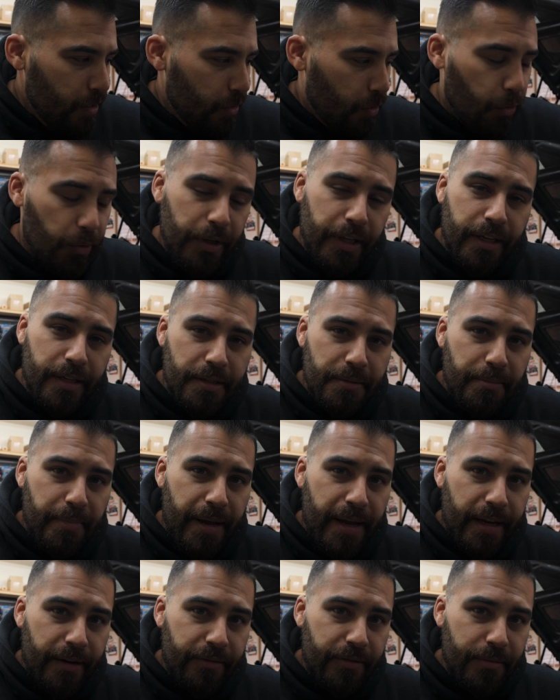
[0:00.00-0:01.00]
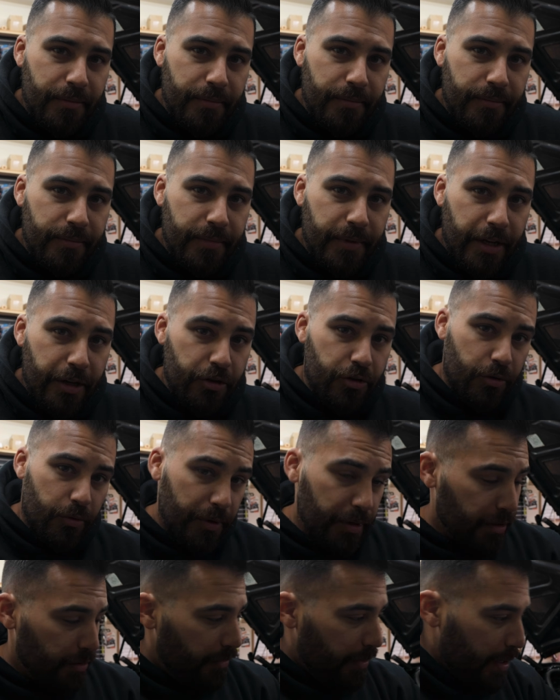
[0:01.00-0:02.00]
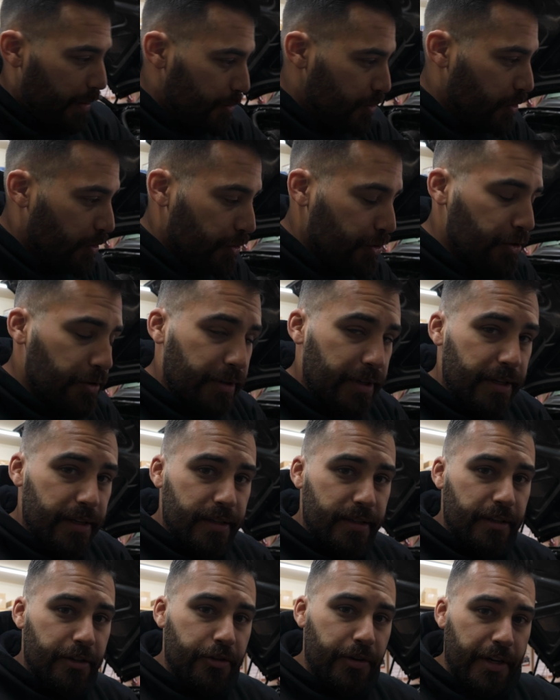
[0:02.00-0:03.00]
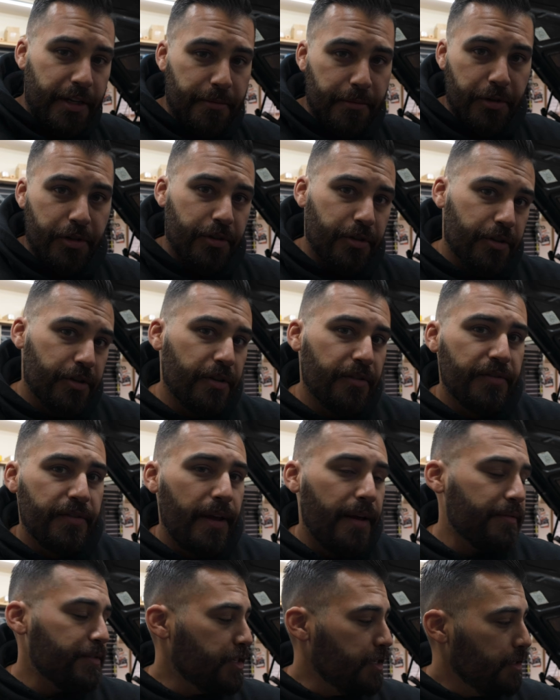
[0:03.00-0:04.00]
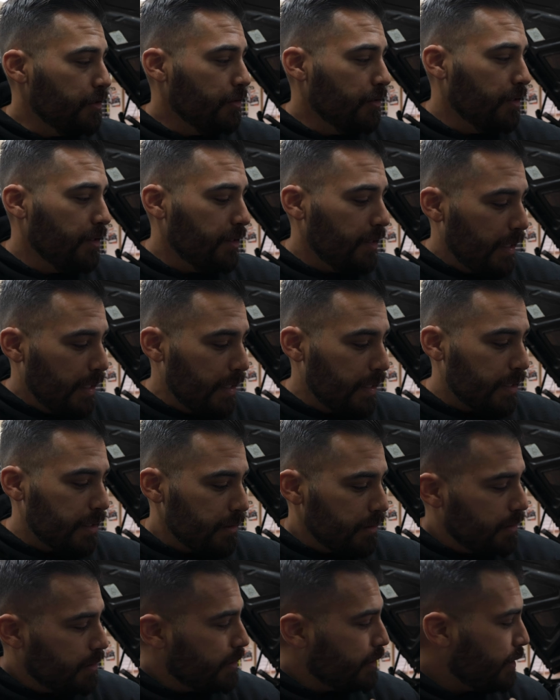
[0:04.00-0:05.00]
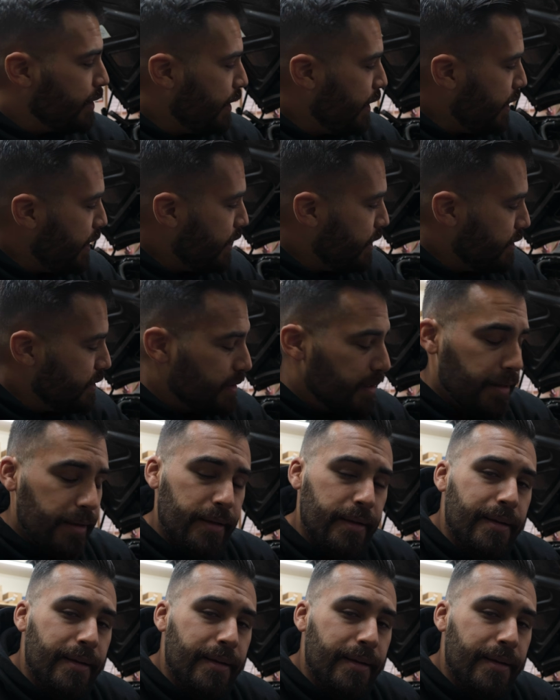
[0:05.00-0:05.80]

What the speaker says: holding us back from enjoying the Ramcharger is the transmission shift shaft seal leak and